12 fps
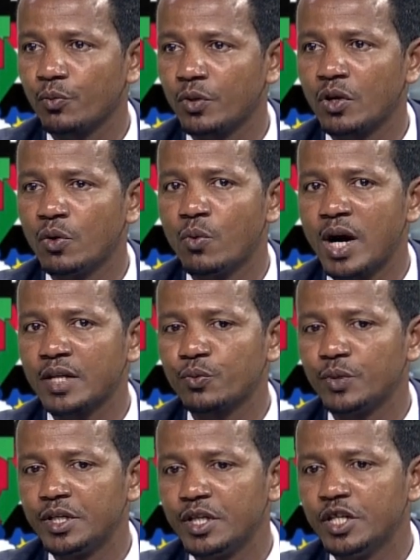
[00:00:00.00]
we know what
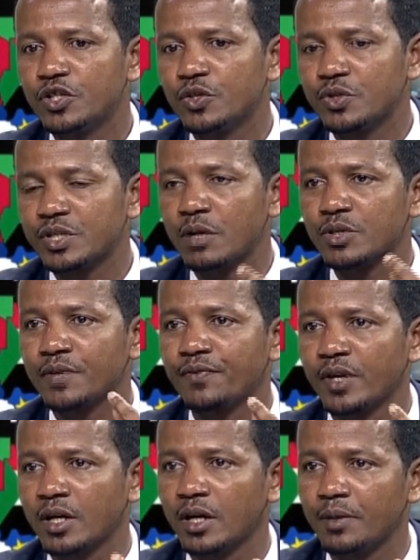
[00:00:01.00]
we did to South
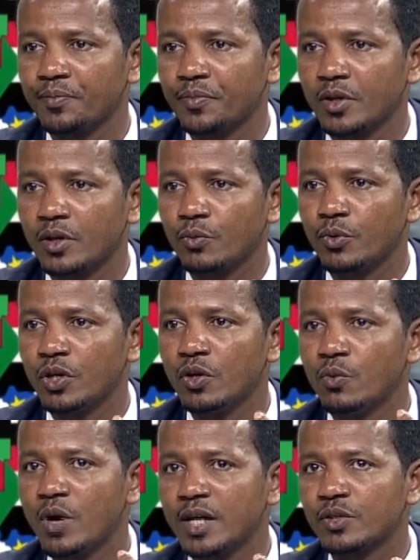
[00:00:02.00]
Africa. We
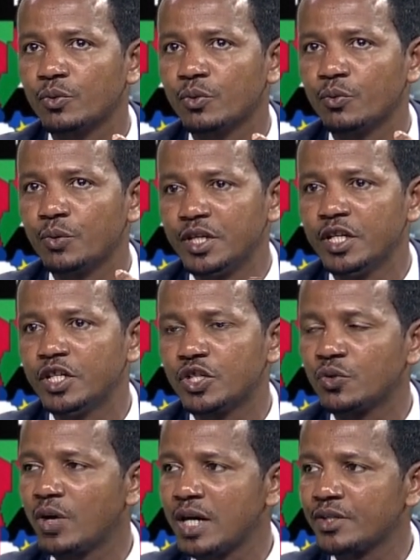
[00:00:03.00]
know what we did
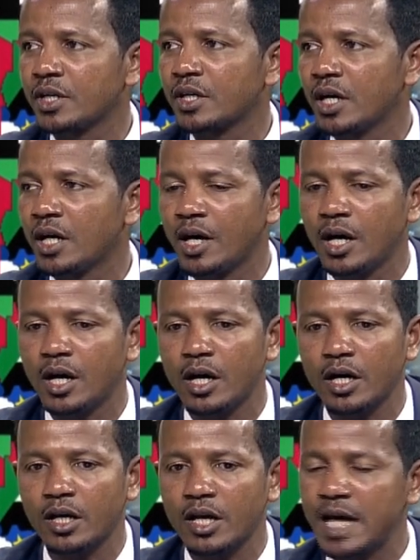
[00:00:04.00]
to other
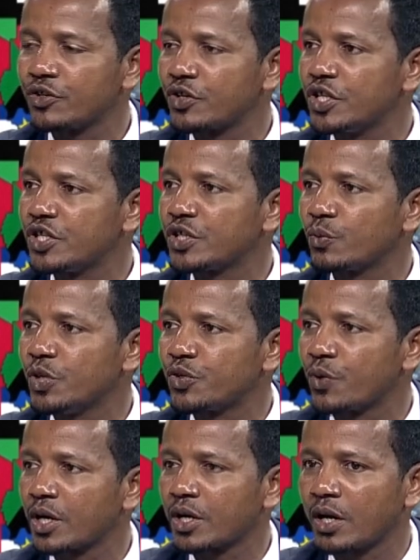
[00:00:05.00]
countries
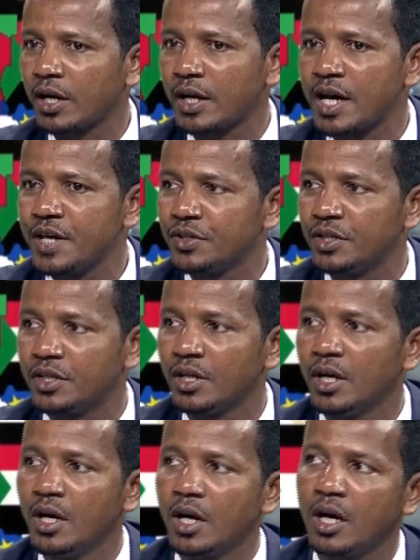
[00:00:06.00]
which were colonized,
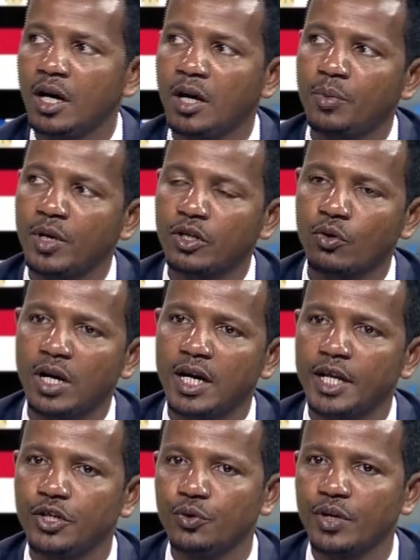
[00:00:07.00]

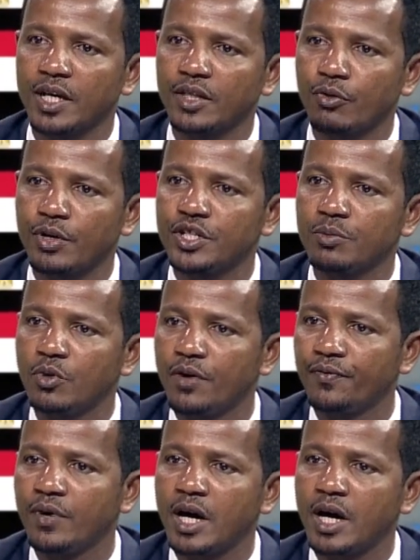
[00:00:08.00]
particularly during the regime of